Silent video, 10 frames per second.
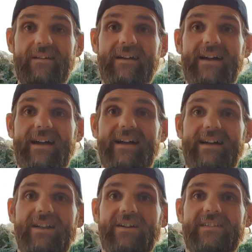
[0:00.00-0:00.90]

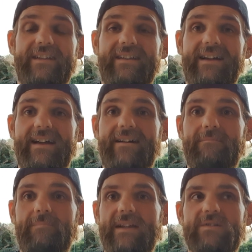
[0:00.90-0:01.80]
Like I said,
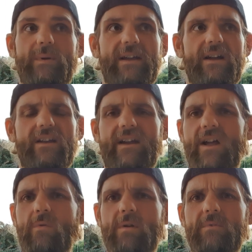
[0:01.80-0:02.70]
next week, I don't
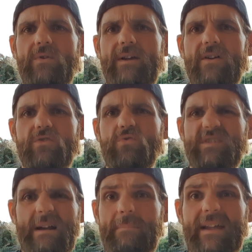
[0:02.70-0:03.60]
know what I'm doing. I'll do
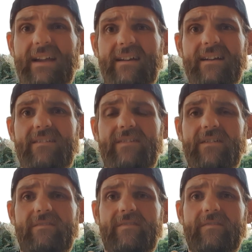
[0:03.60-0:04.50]
something.
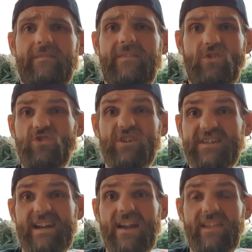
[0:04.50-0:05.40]
If you're
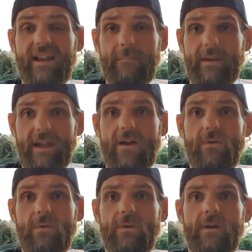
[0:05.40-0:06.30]
interested in anything, let me
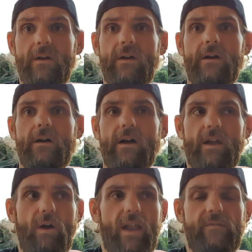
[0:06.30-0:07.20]
know. I
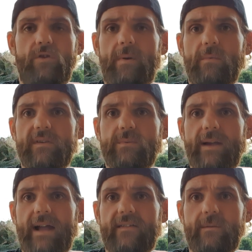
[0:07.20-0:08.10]
know I had a few people this week
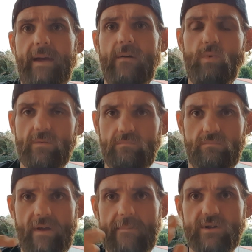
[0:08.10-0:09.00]
ask about what
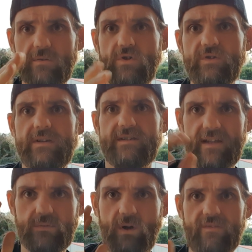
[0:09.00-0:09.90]
apps I was using, so
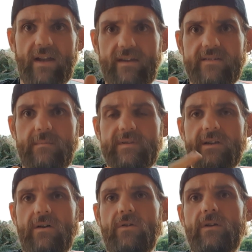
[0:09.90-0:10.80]
that's why I've done this
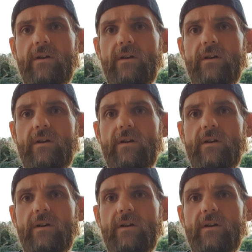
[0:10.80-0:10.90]
episode.